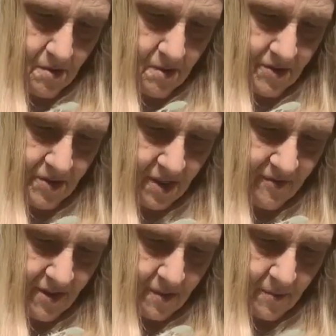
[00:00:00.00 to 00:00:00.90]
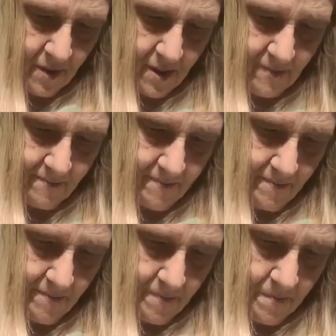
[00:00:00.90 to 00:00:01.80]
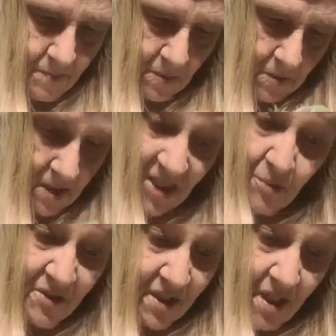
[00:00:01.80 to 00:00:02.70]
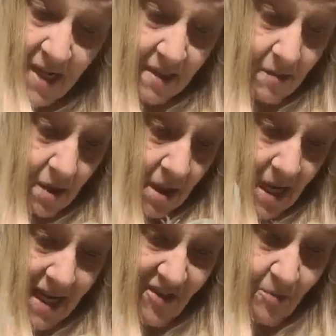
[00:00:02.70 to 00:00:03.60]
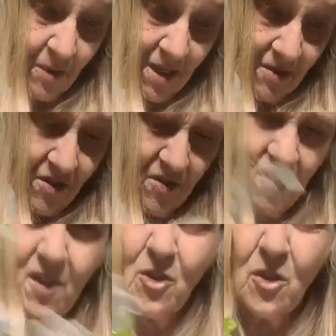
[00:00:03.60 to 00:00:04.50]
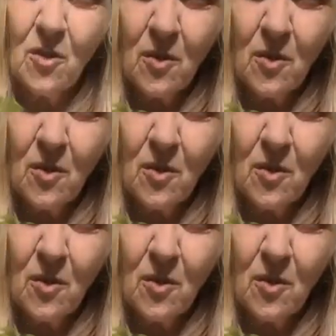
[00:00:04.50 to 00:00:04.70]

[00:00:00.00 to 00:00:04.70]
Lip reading: stuff I can make. This was like a last minute decision.